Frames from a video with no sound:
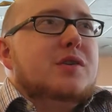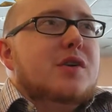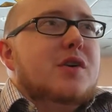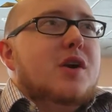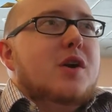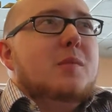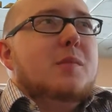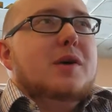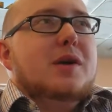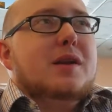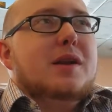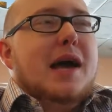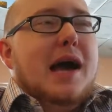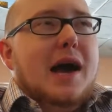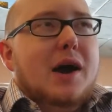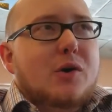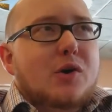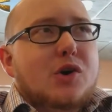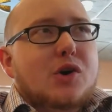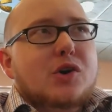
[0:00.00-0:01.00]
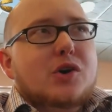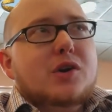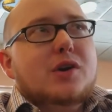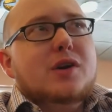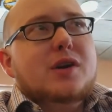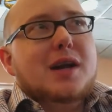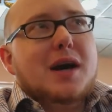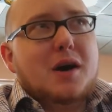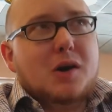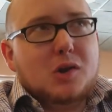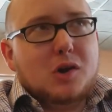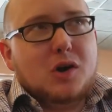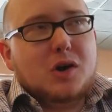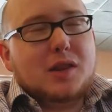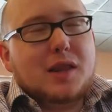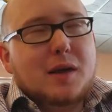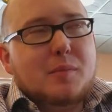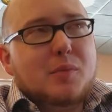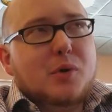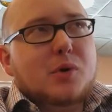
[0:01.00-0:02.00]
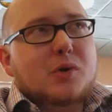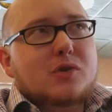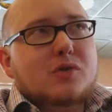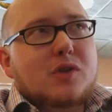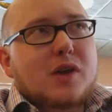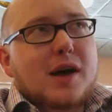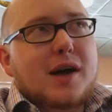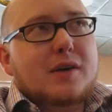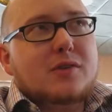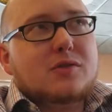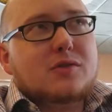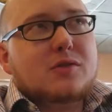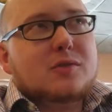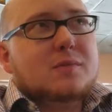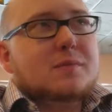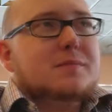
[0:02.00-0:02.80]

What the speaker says: determine how good and how long that bonus lasts.